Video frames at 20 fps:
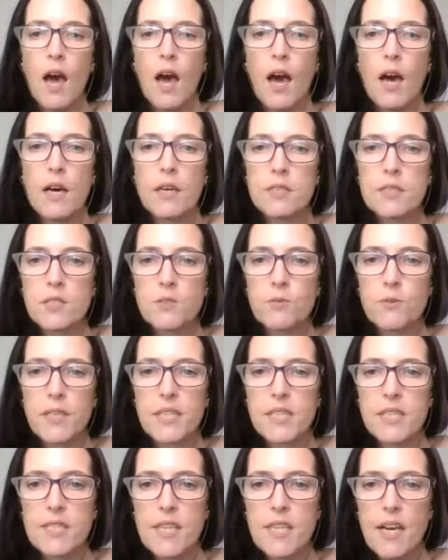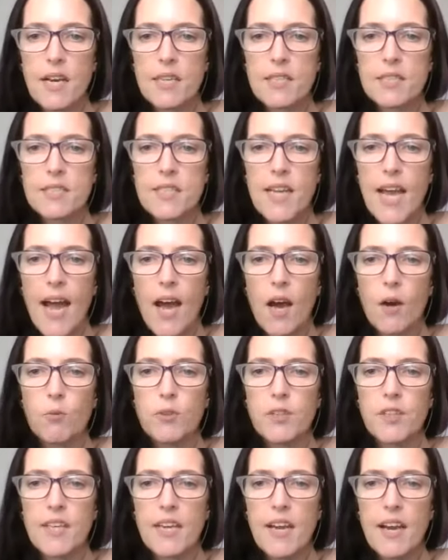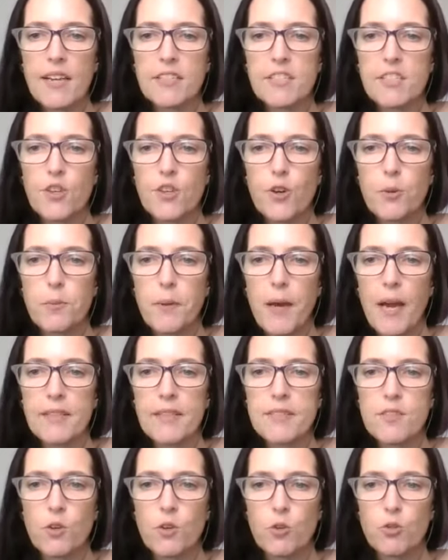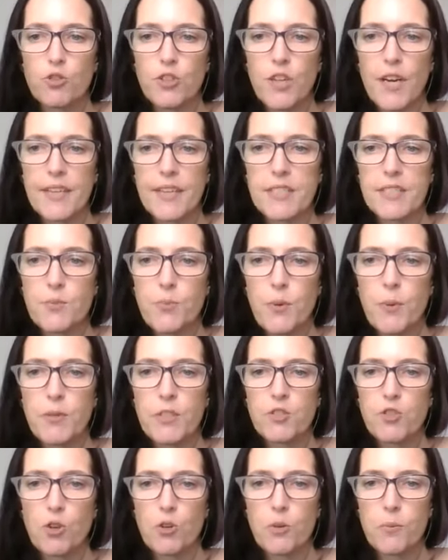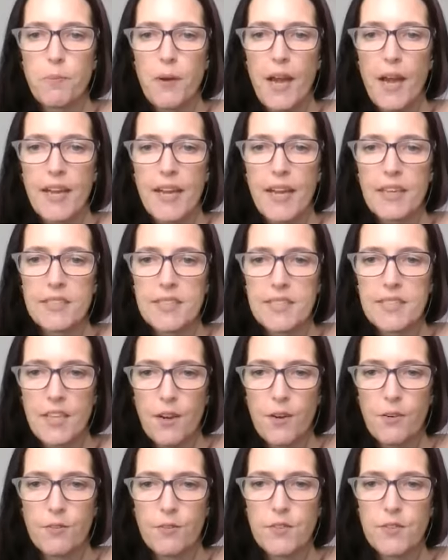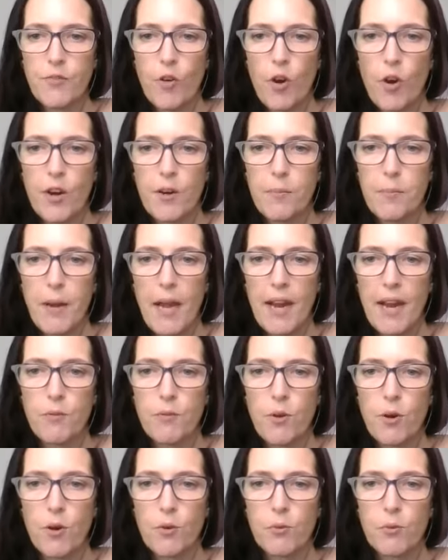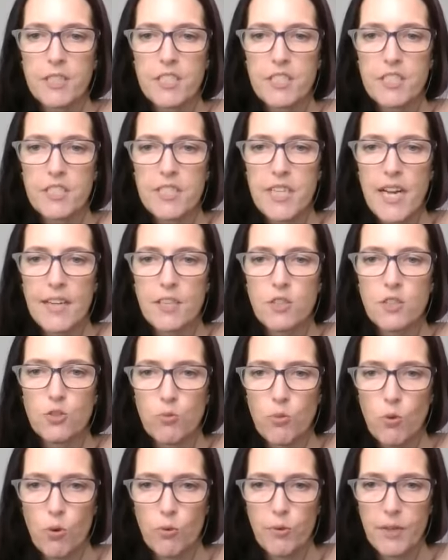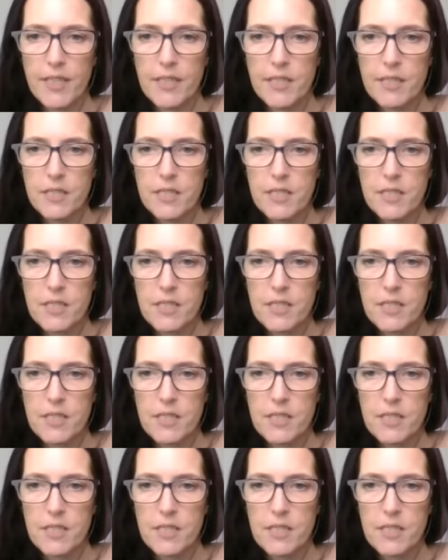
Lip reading: Serena's asked, how would the ATO pay sole traders when we don't pay ourselves via payroll? We just take drawings.